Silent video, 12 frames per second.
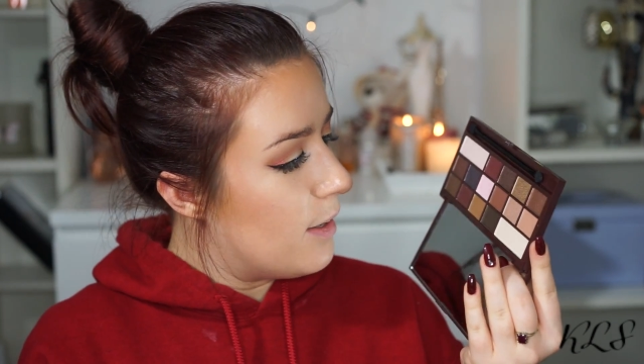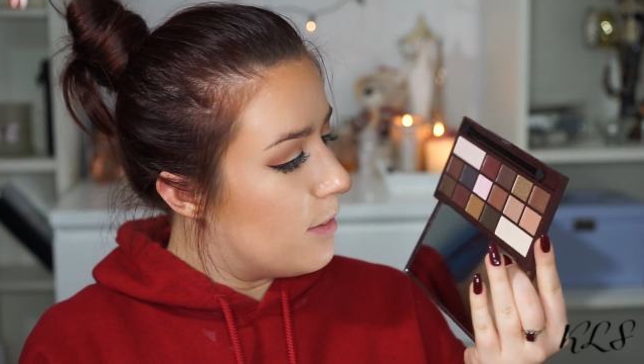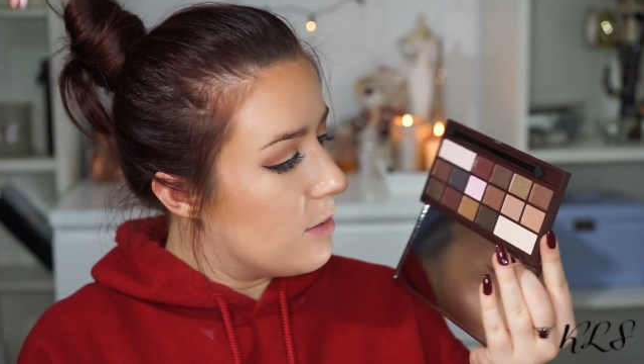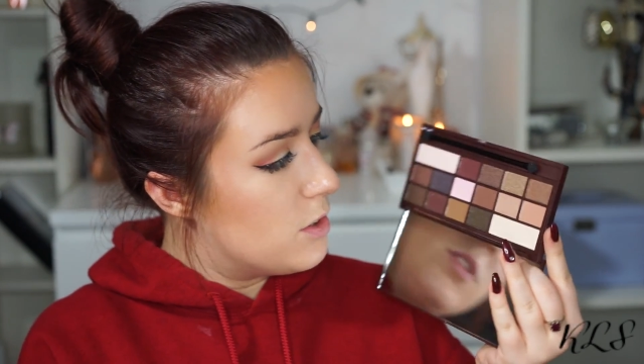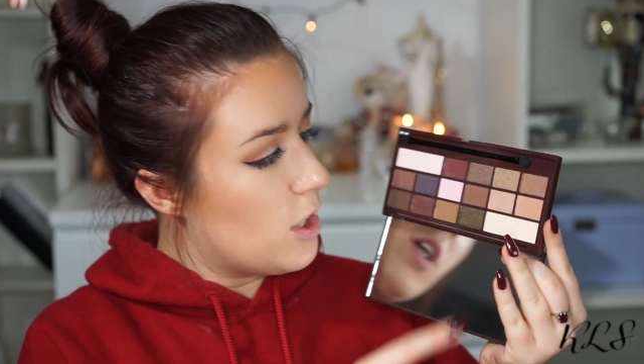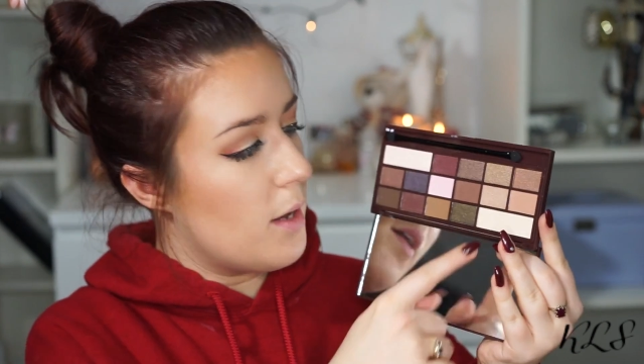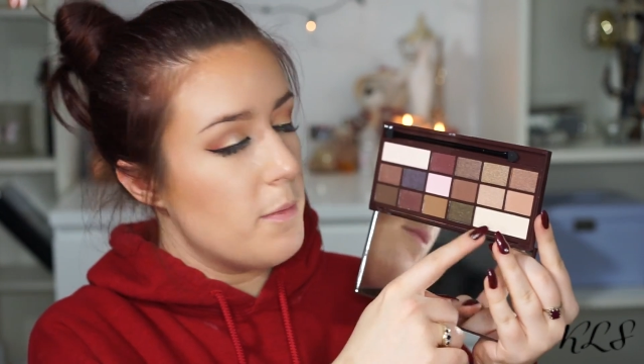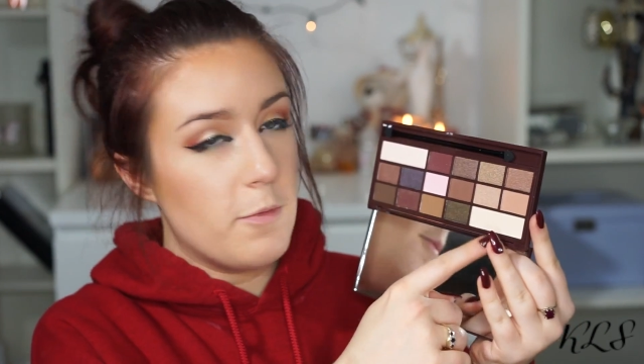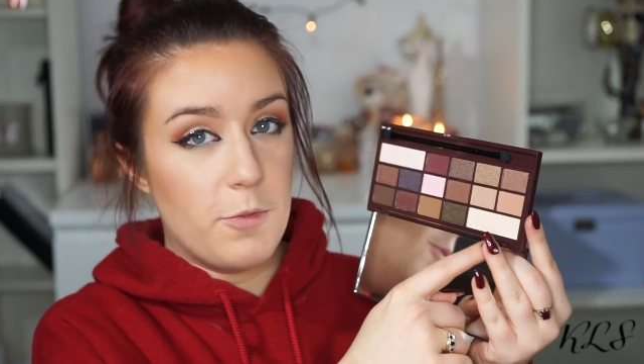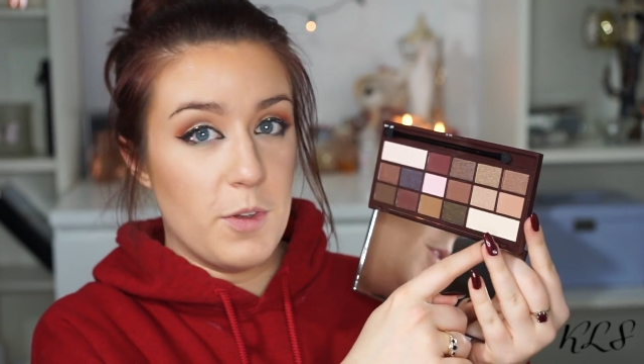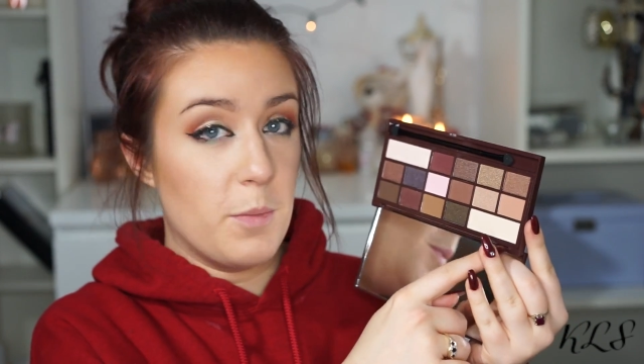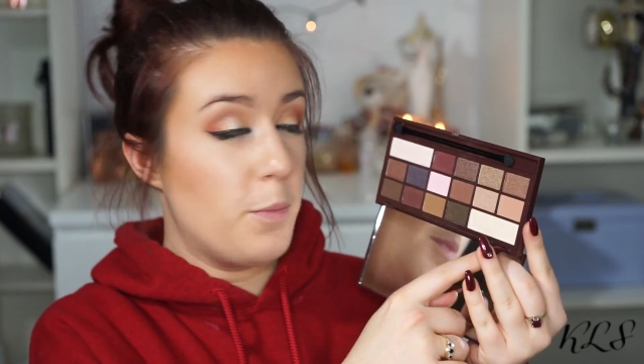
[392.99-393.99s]
at the top
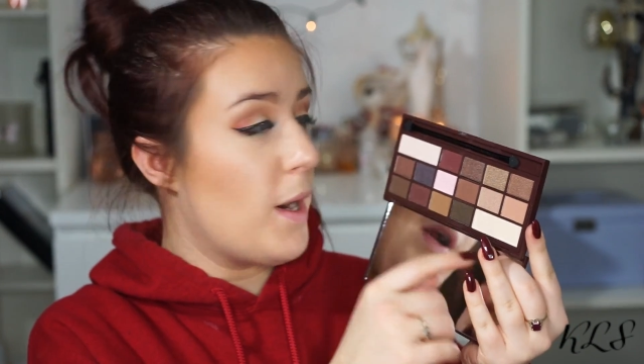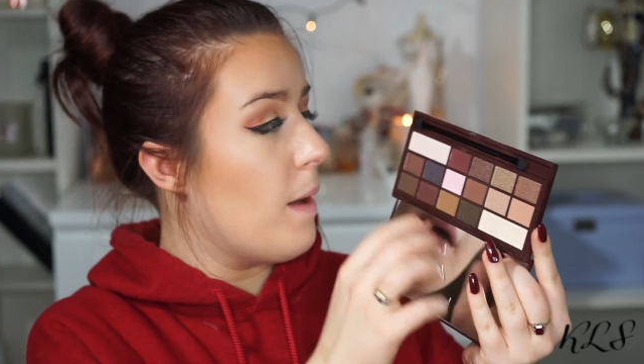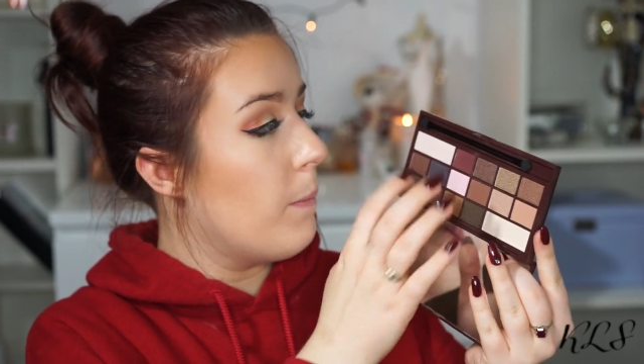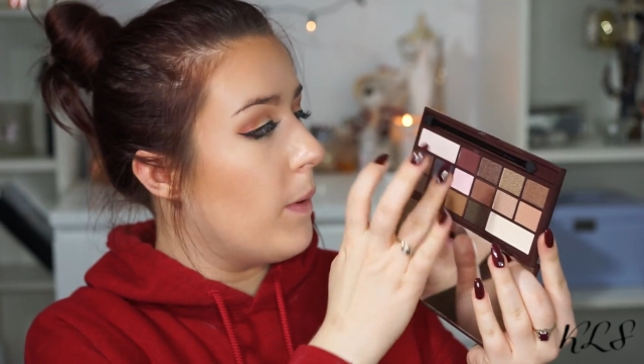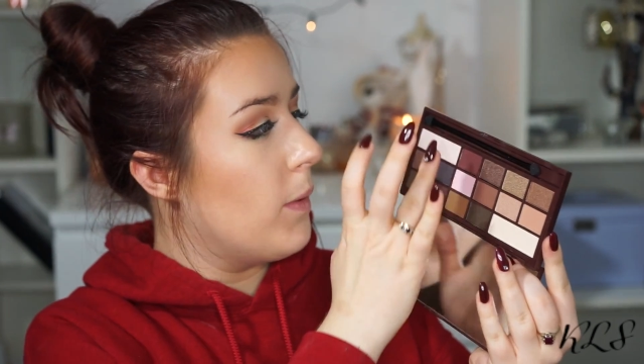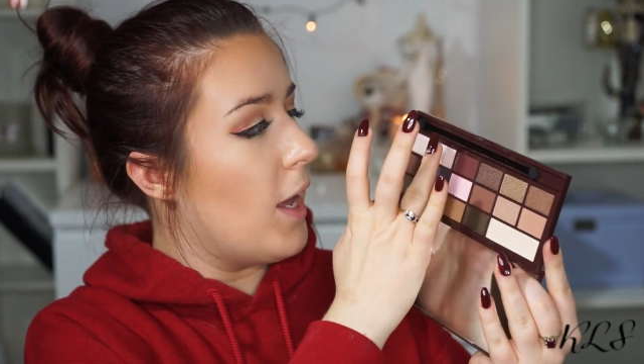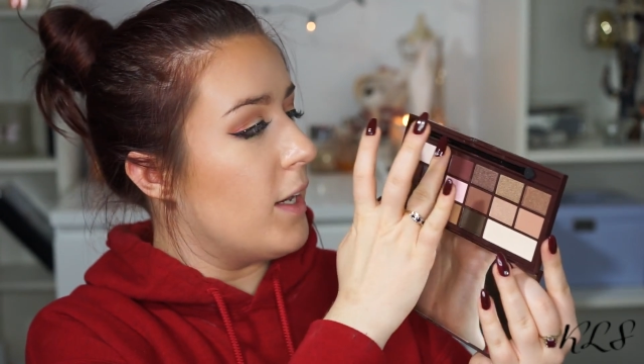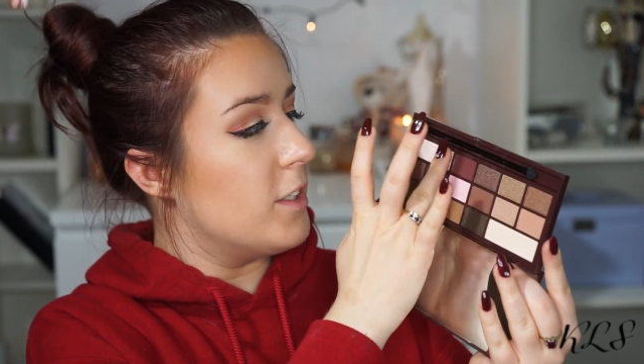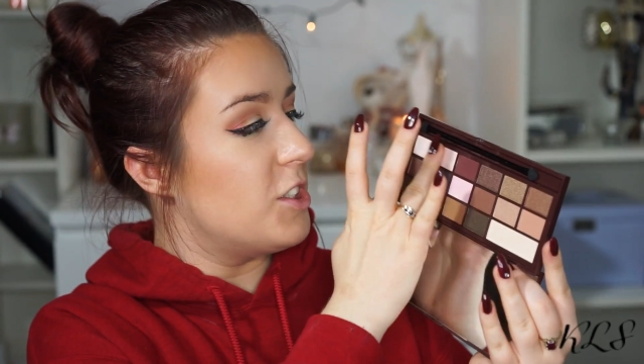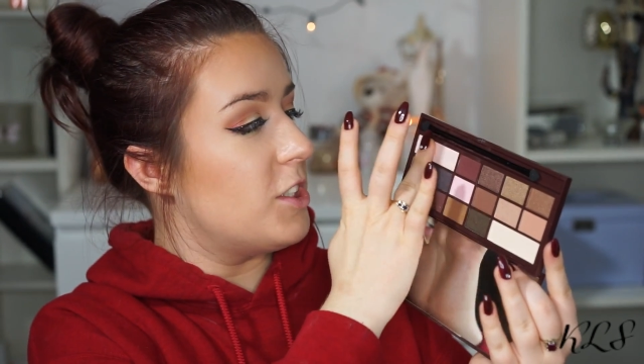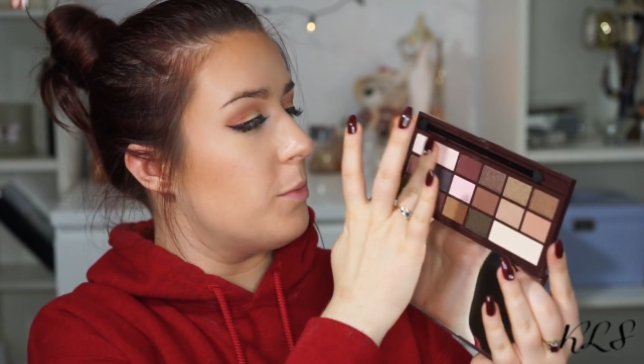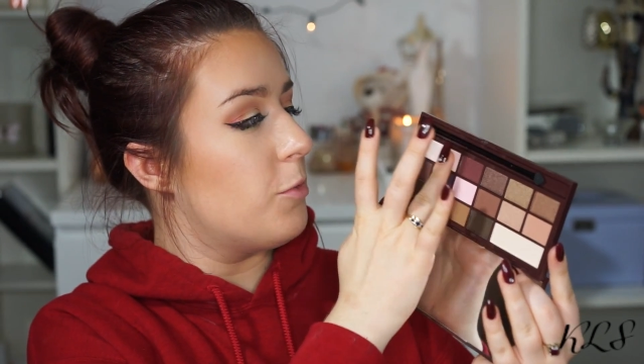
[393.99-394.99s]
for the brow bone and
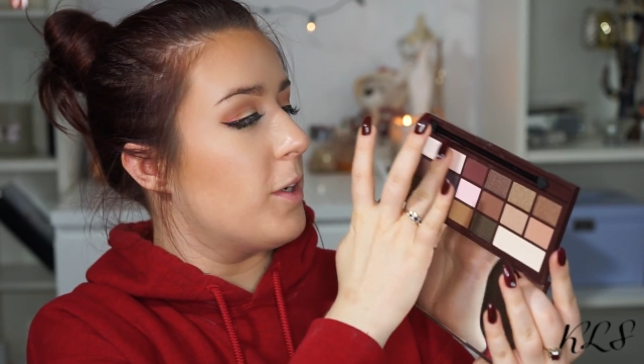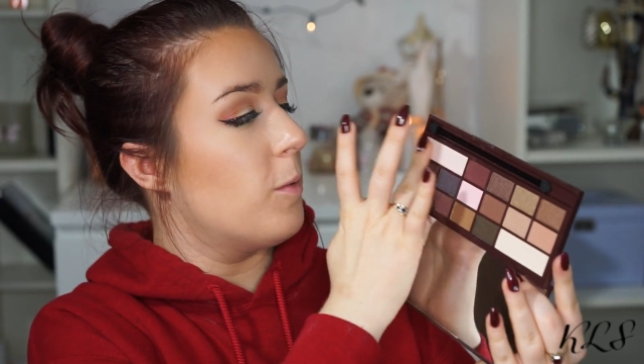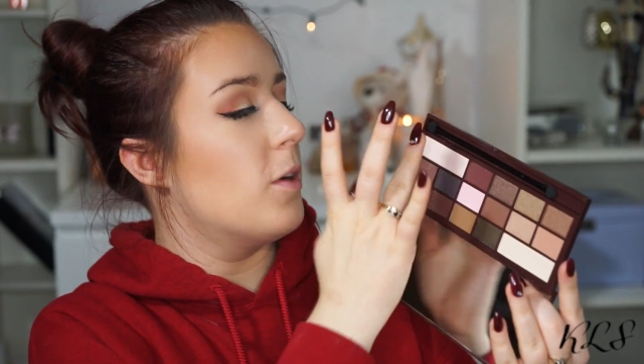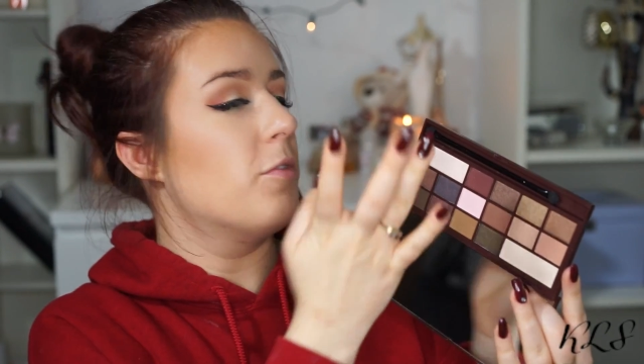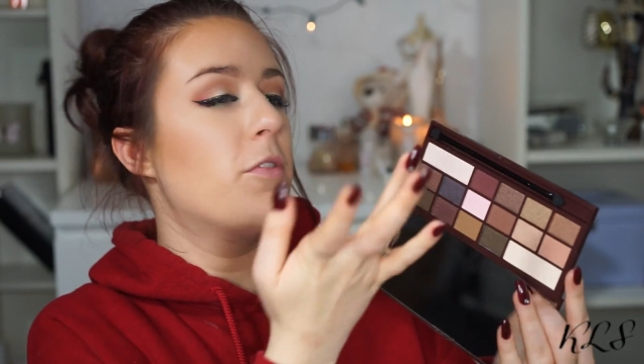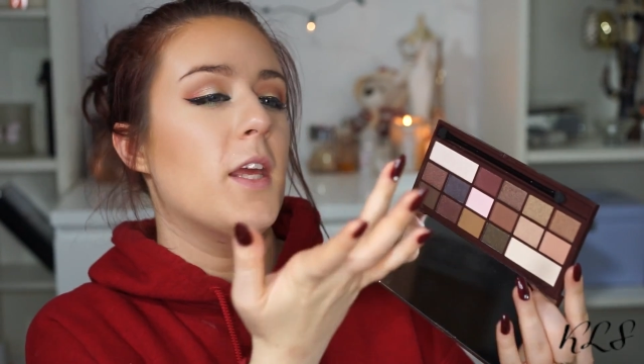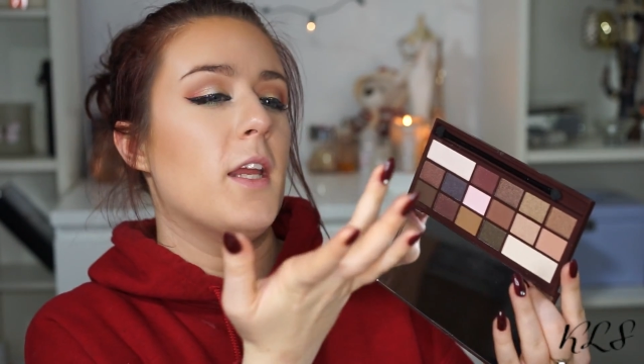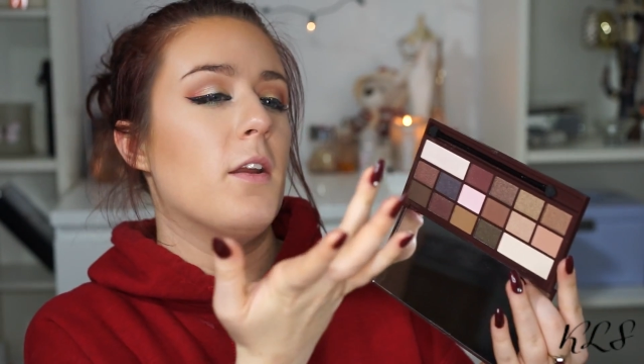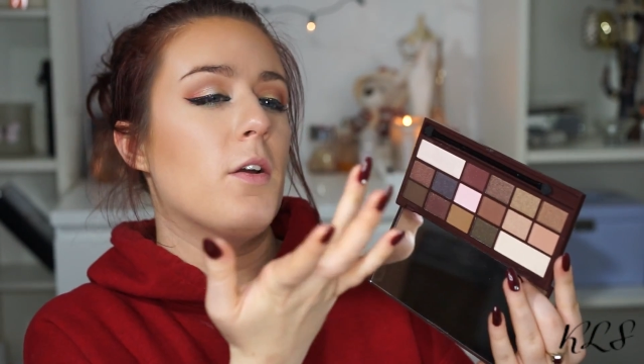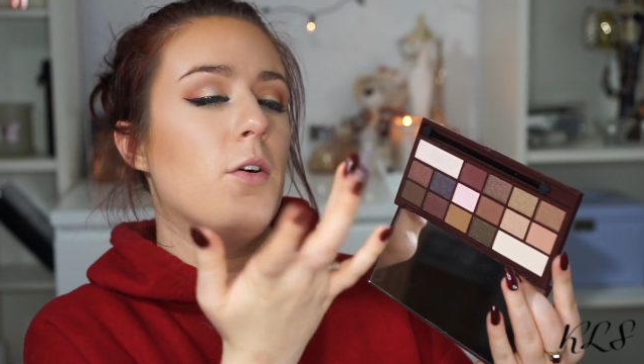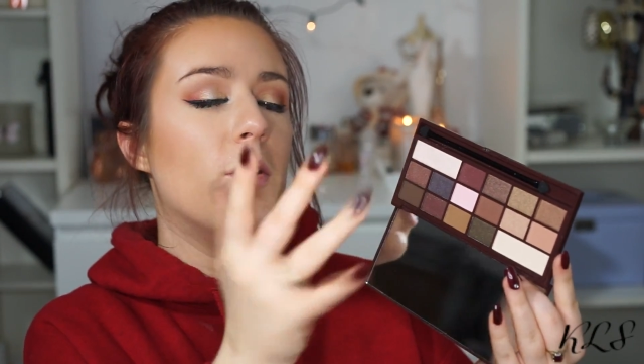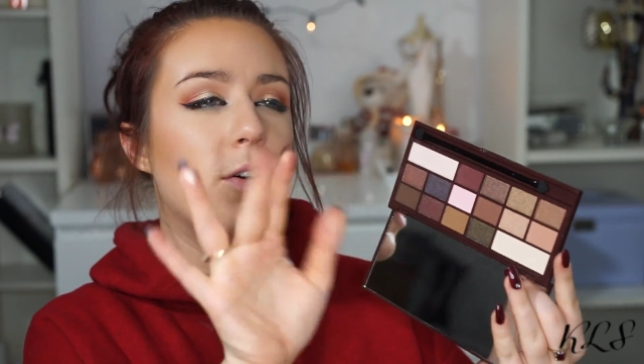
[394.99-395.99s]
a shimmery one for the
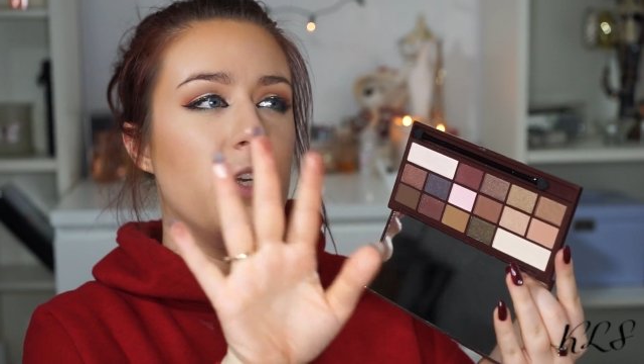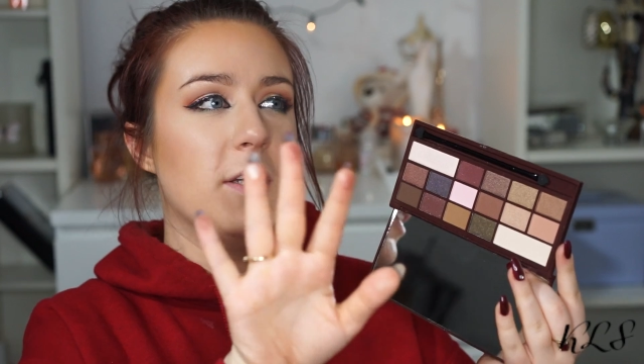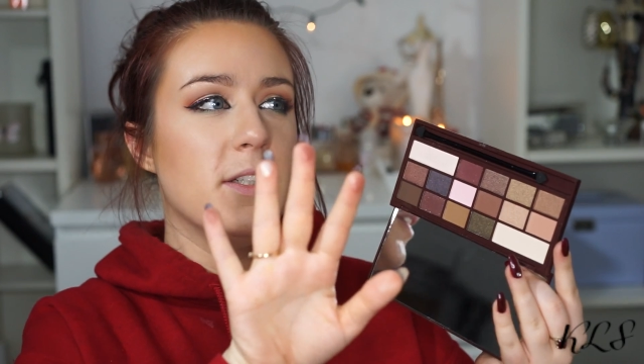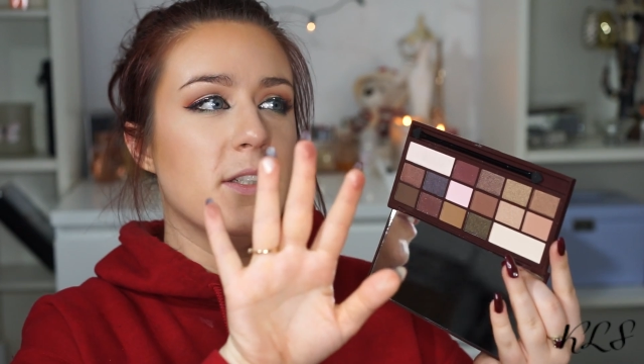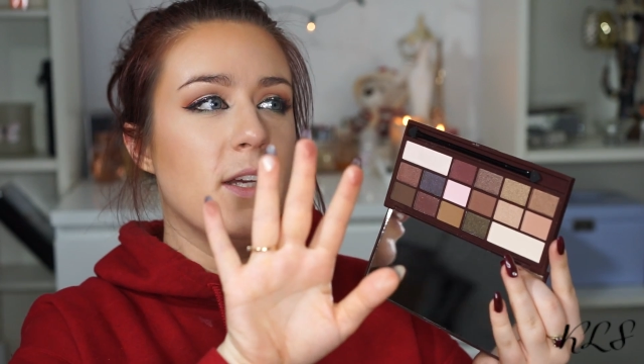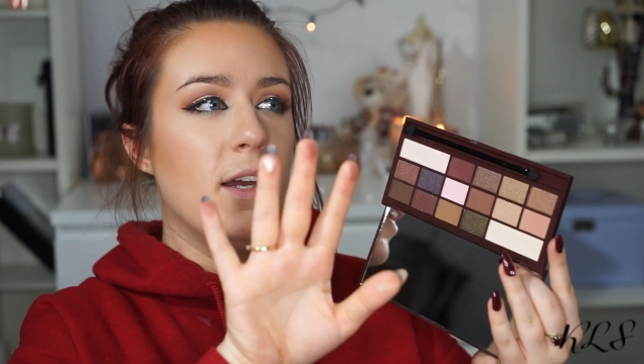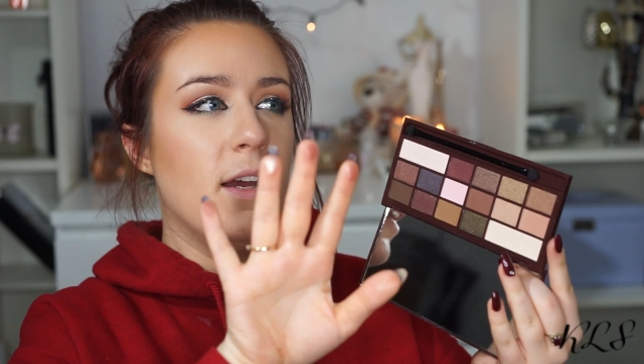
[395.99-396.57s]
inner corners.